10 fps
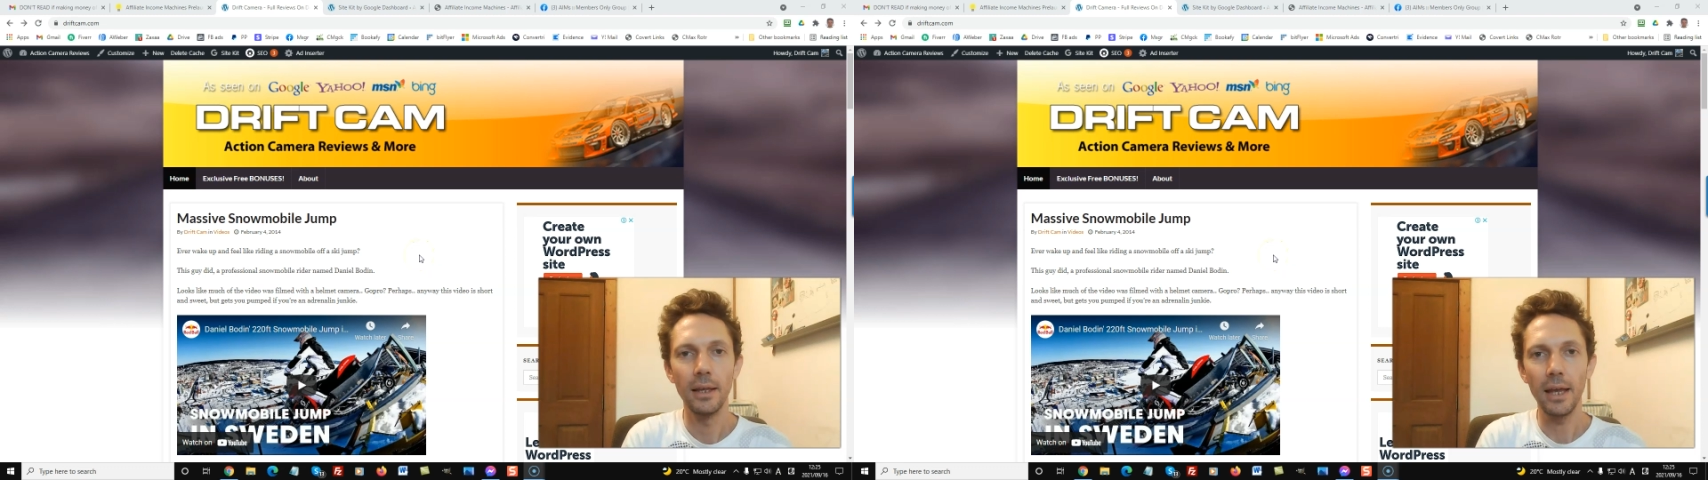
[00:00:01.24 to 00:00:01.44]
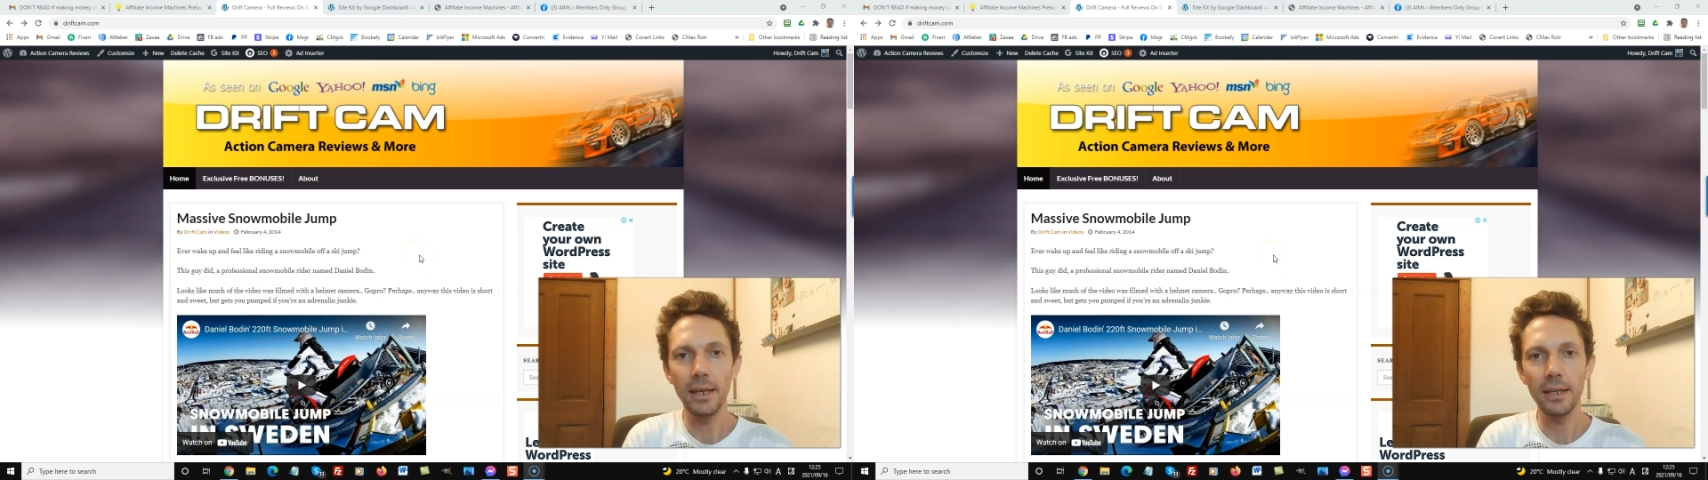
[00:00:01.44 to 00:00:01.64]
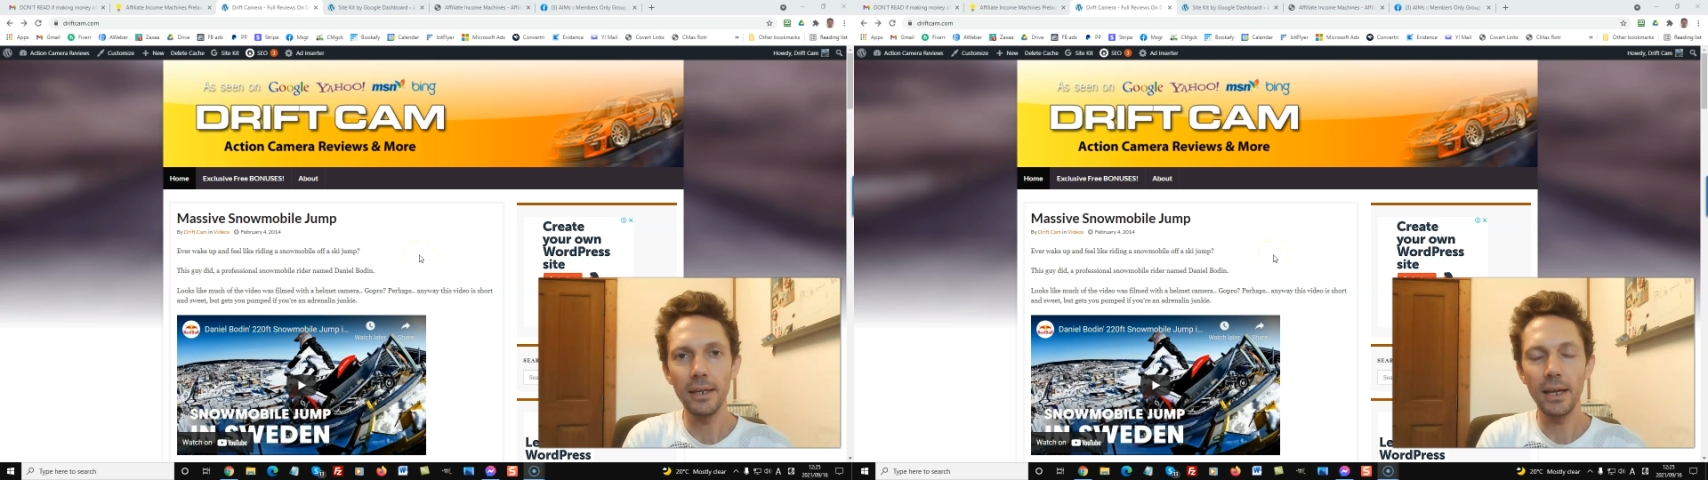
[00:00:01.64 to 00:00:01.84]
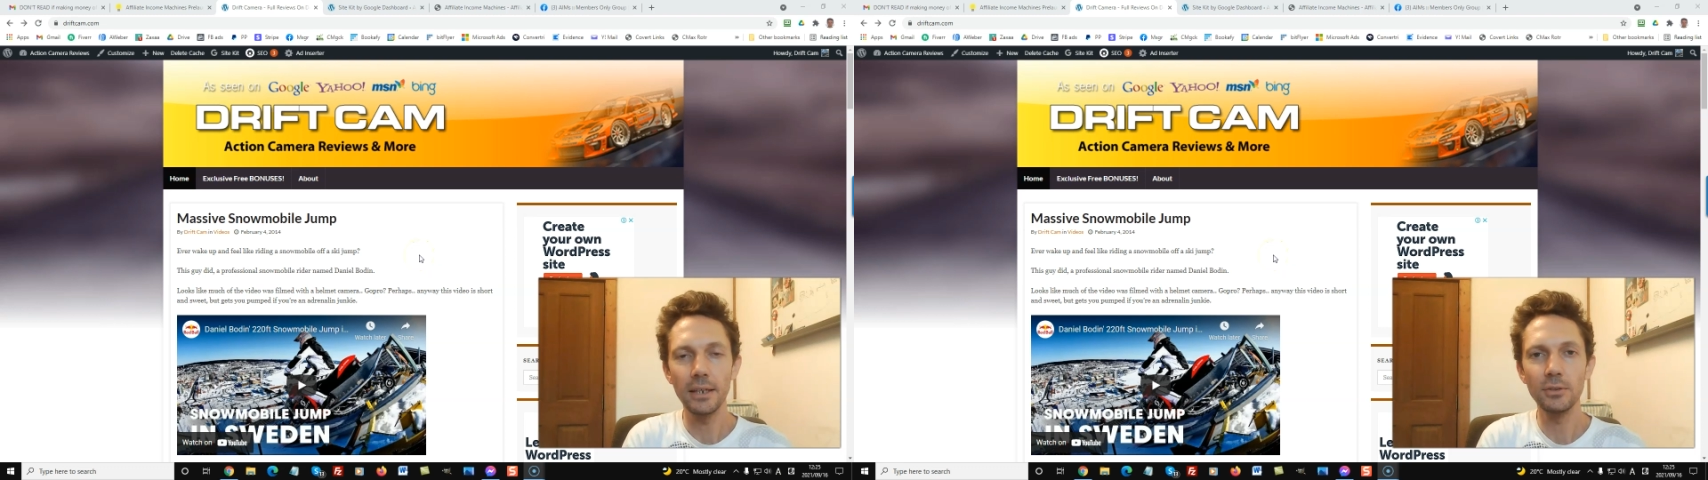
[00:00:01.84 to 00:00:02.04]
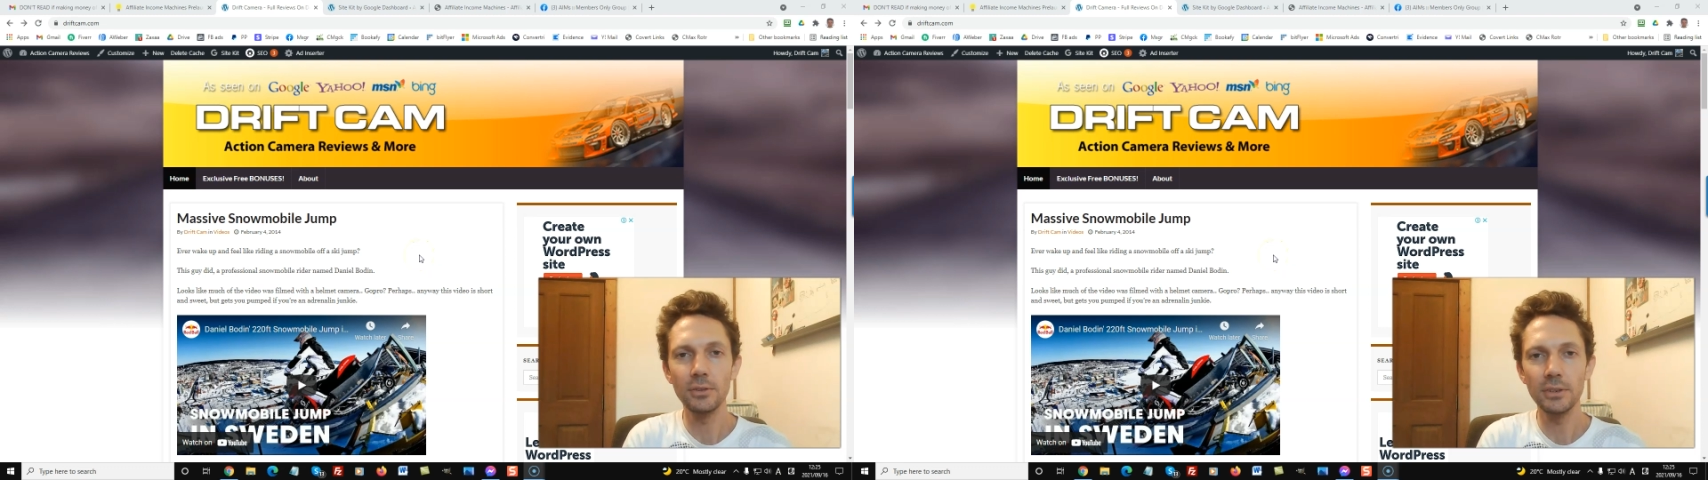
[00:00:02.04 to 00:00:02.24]
Hey,
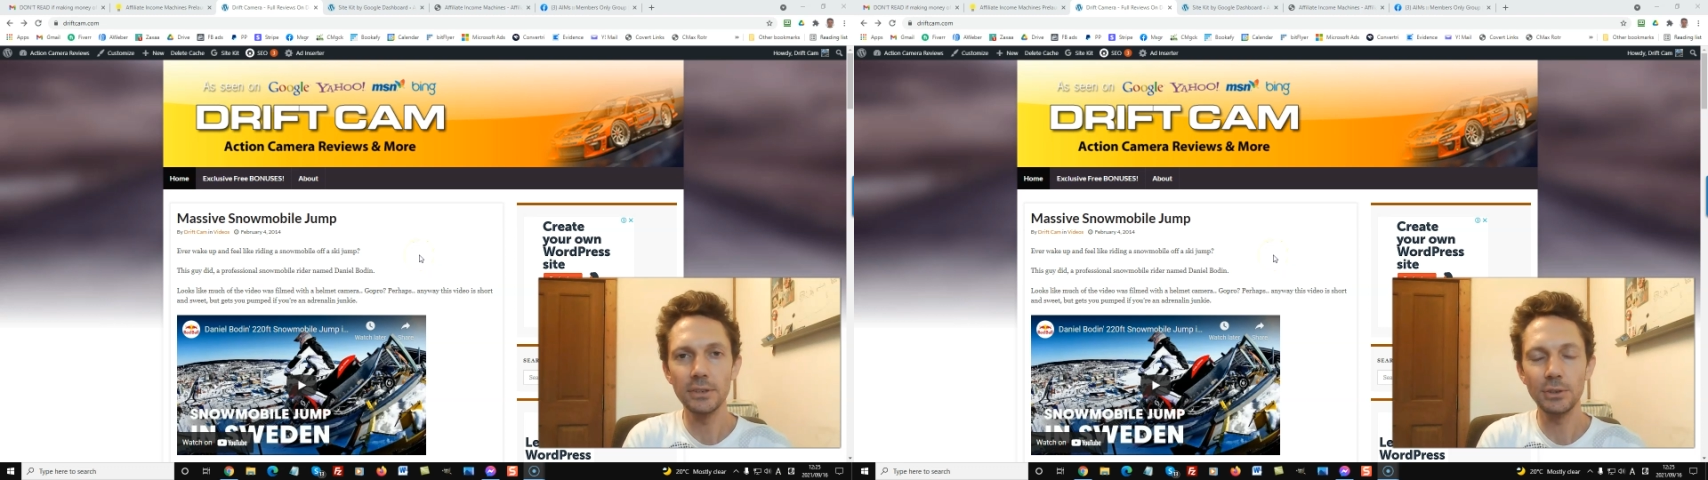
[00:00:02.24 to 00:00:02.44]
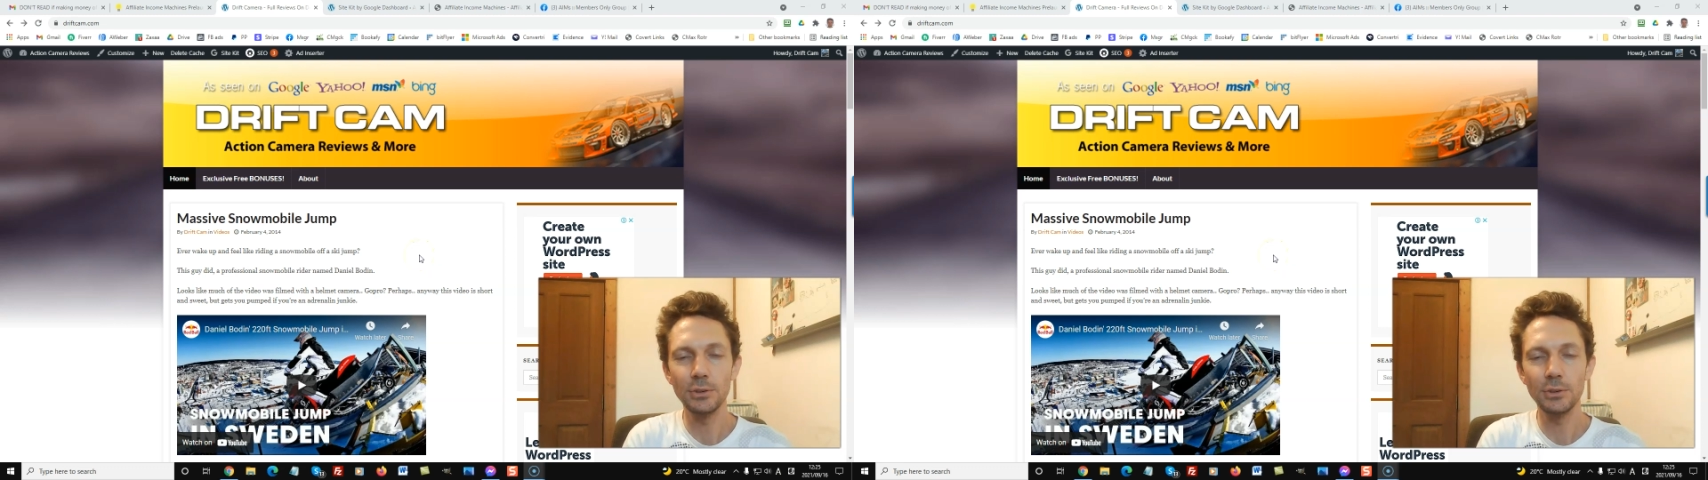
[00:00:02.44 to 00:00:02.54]
how you doing?